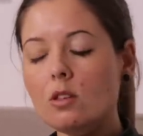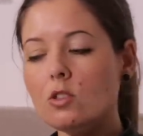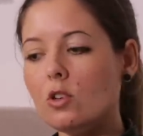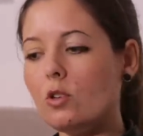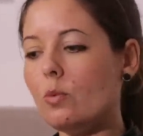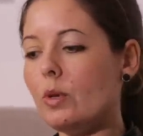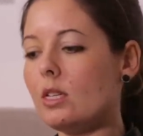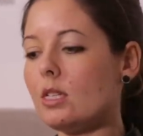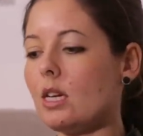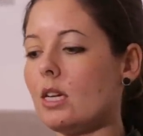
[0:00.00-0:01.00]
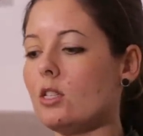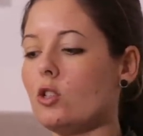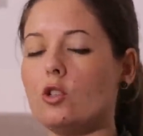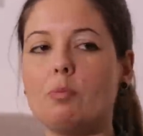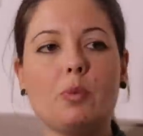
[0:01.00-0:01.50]
So we decided
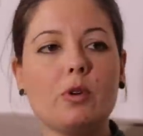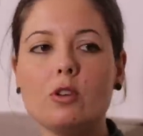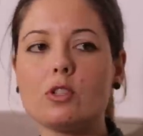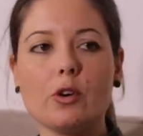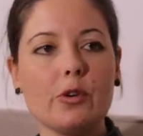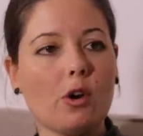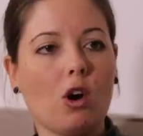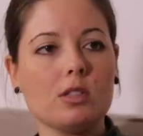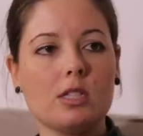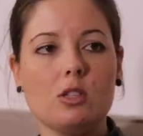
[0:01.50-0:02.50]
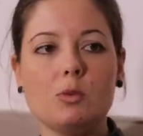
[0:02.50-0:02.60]
to produce our own content.